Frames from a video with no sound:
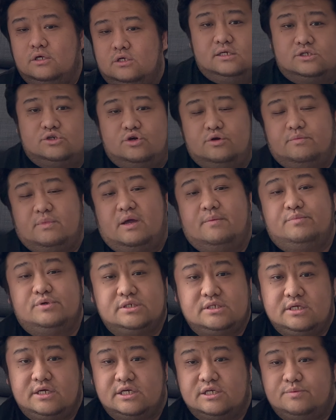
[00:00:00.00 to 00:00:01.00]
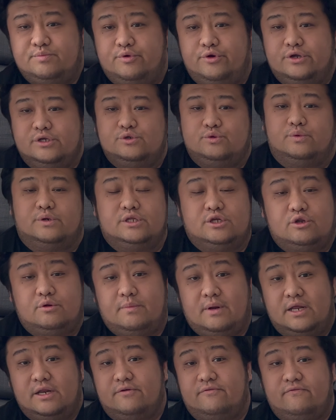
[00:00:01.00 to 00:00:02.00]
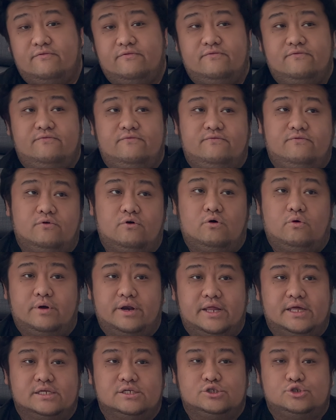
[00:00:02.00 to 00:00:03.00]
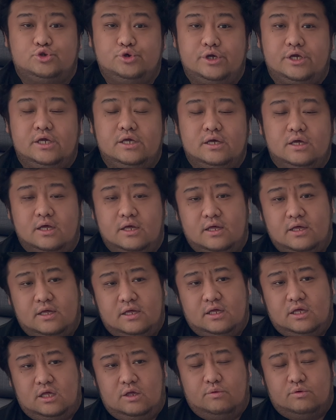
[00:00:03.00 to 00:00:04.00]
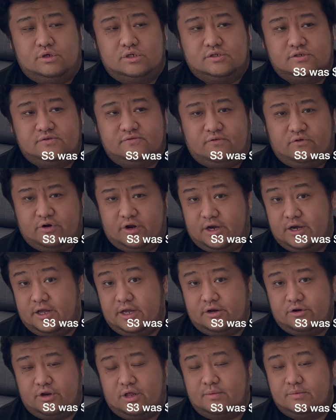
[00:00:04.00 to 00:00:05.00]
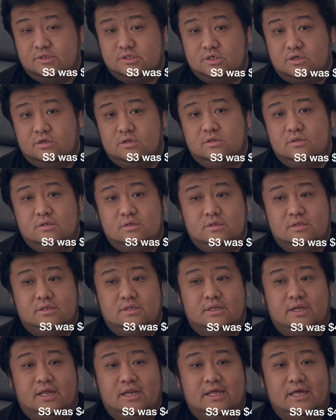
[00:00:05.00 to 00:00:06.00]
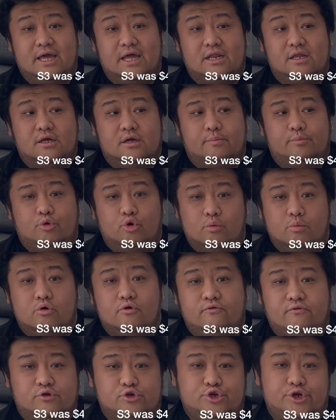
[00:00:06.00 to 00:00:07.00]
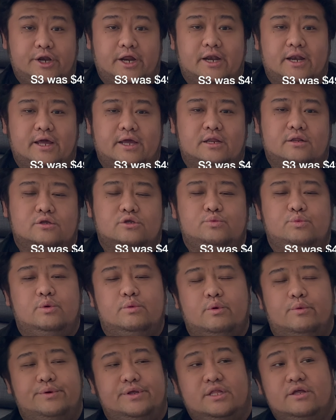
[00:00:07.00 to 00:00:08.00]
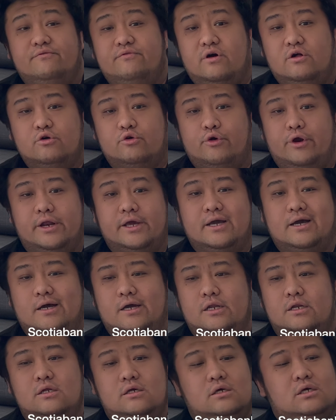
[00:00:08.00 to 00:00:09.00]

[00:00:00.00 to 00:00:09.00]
So in my personal experience, we wanted to buy the Floor One S3. It was $499 on Amazon. Then it had a promo for $399. We were waiting for our credit card.